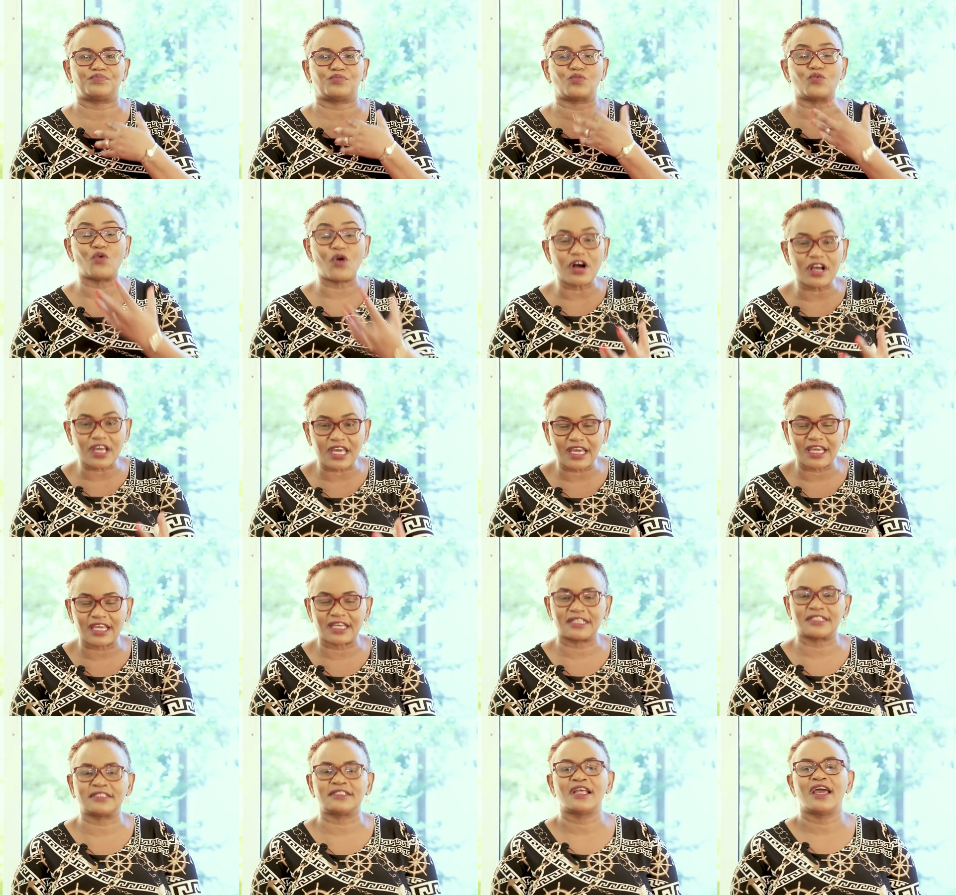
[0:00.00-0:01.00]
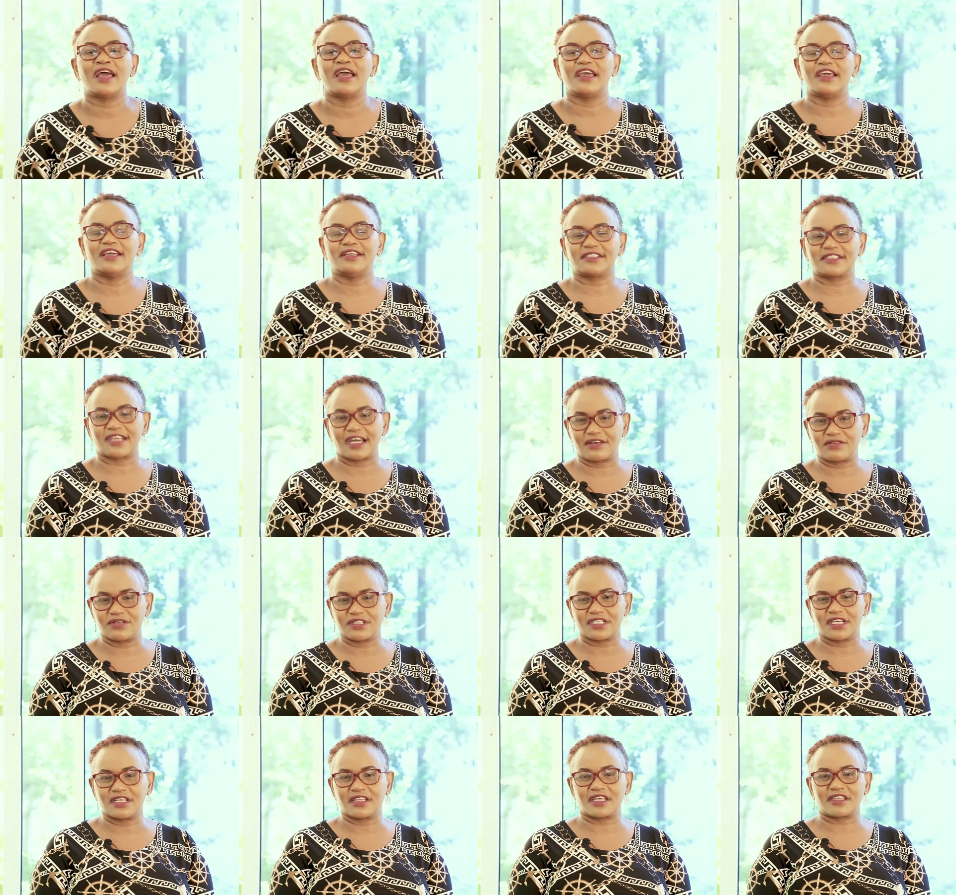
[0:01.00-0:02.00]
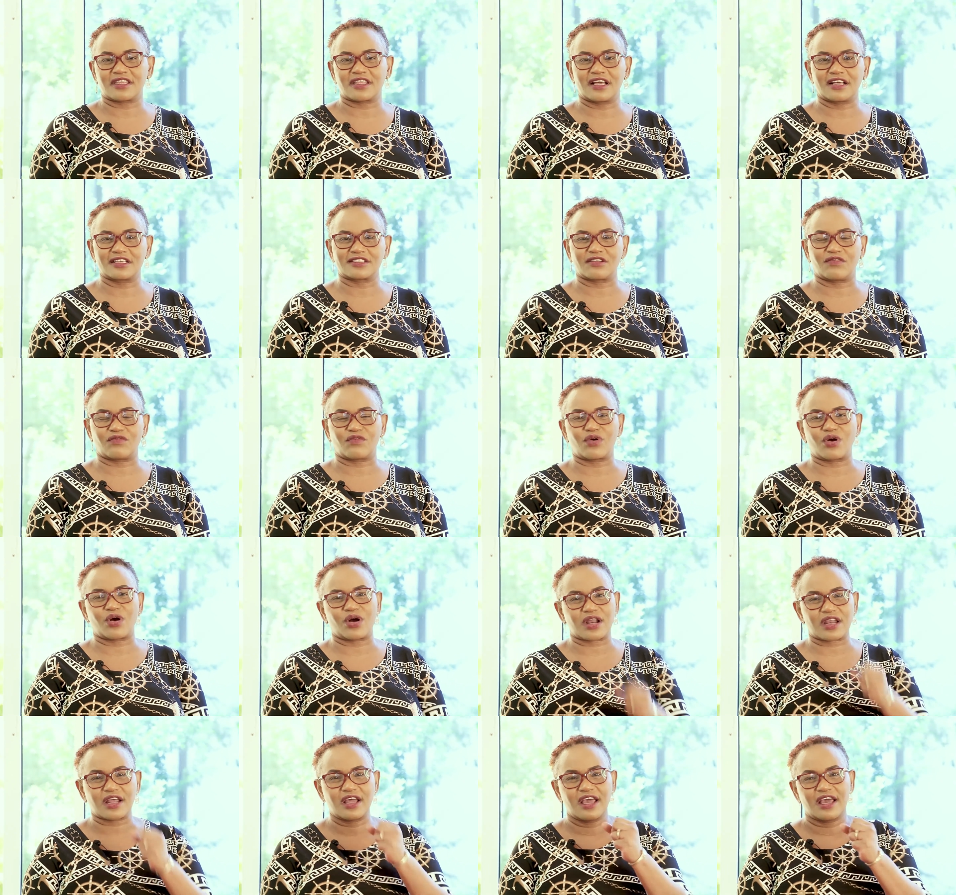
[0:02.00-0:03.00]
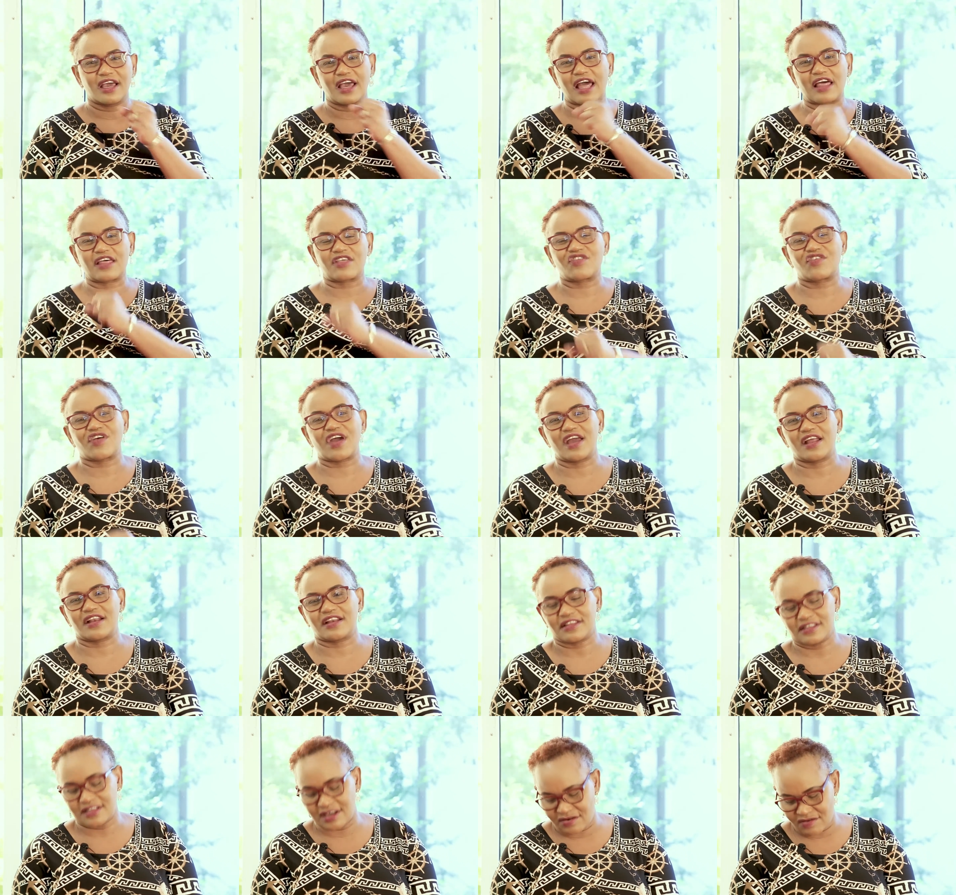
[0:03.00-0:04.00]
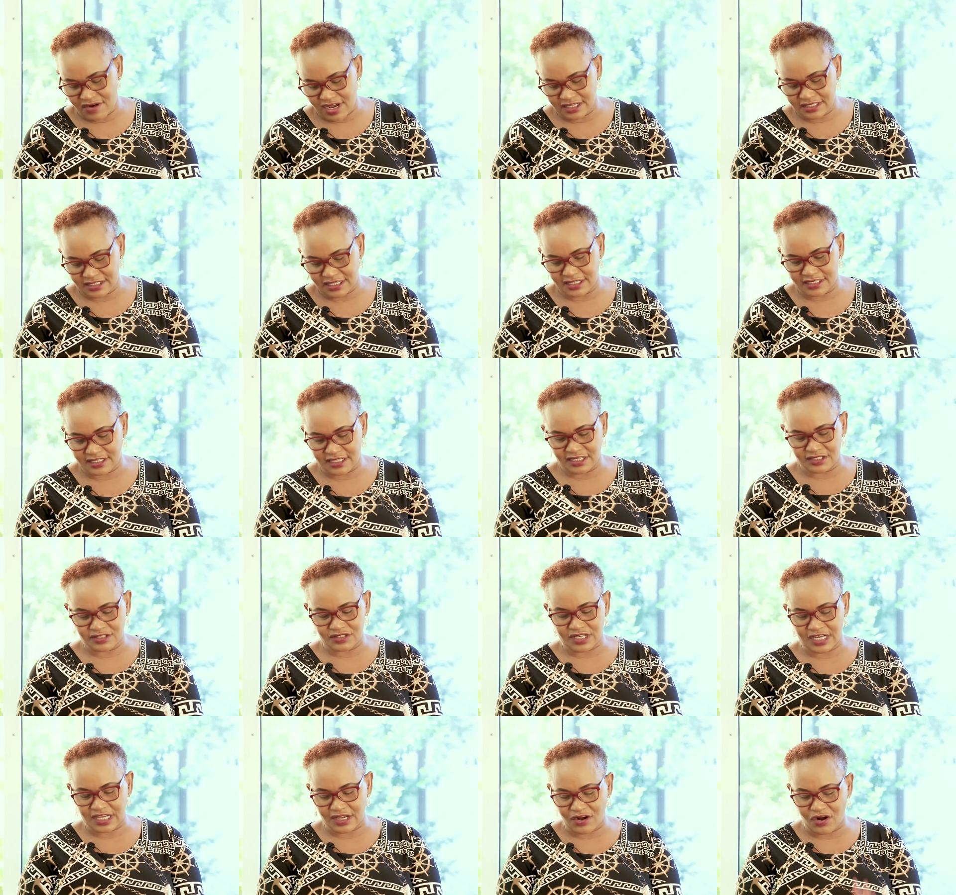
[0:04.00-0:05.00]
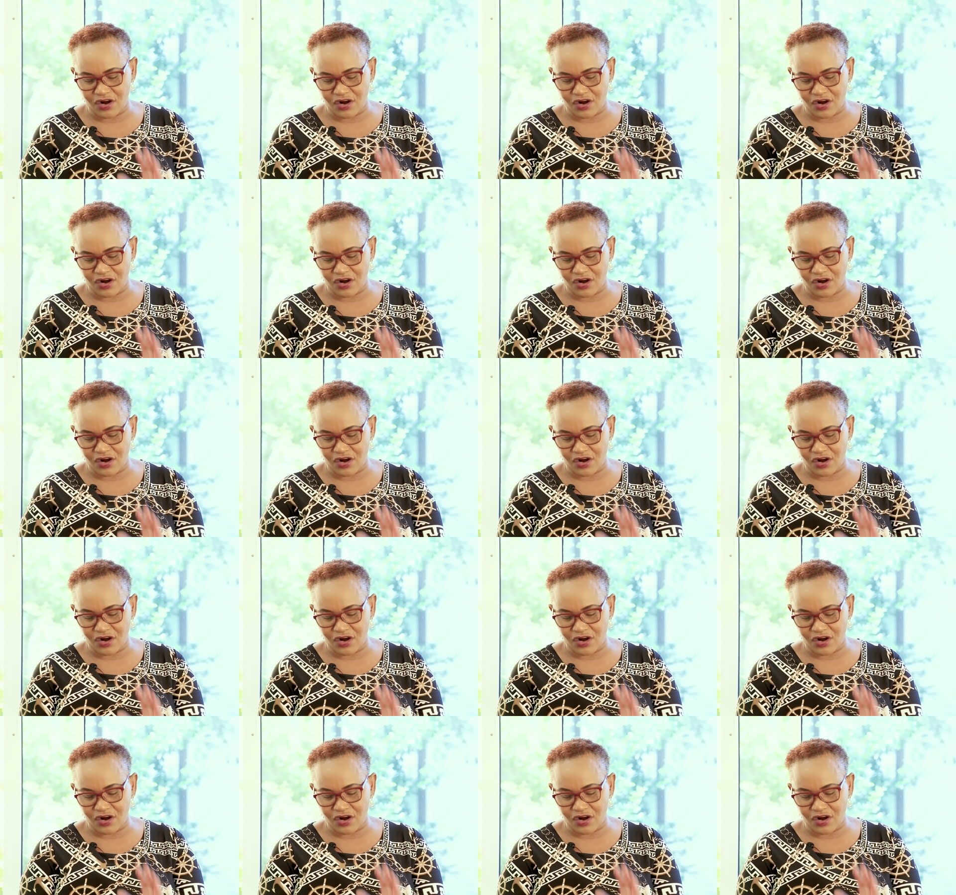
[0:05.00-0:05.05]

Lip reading: walking in integrity in the things of God, then the rest is history.